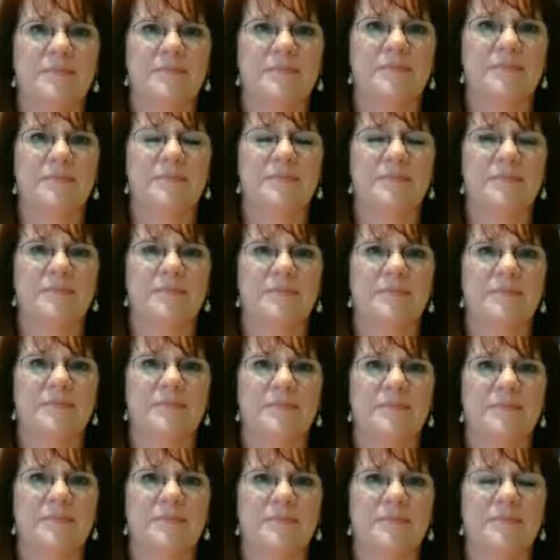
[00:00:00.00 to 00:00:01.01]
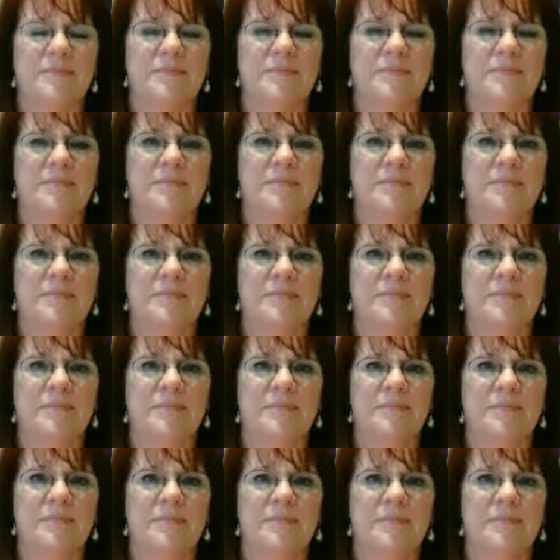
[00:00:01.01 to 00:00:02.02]

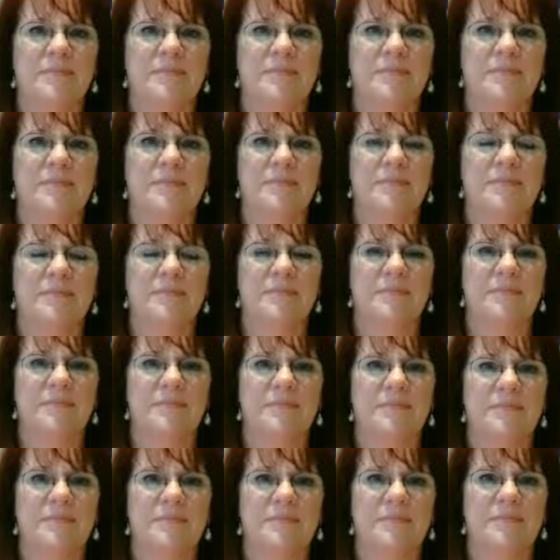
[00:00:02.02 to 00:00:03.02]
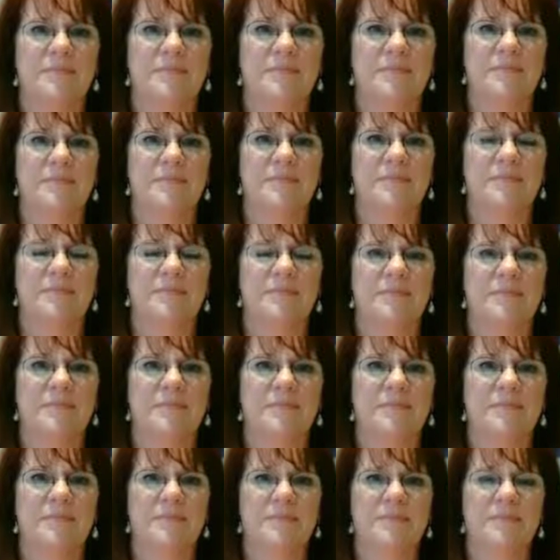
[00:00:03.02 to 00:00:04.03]

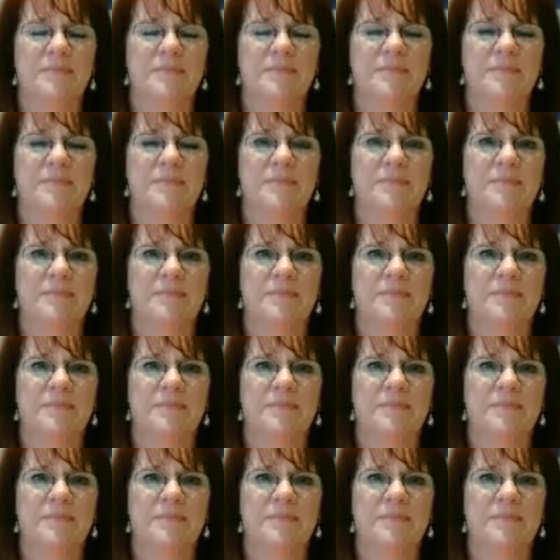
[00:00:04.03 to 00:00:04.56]
The person shown says nothing.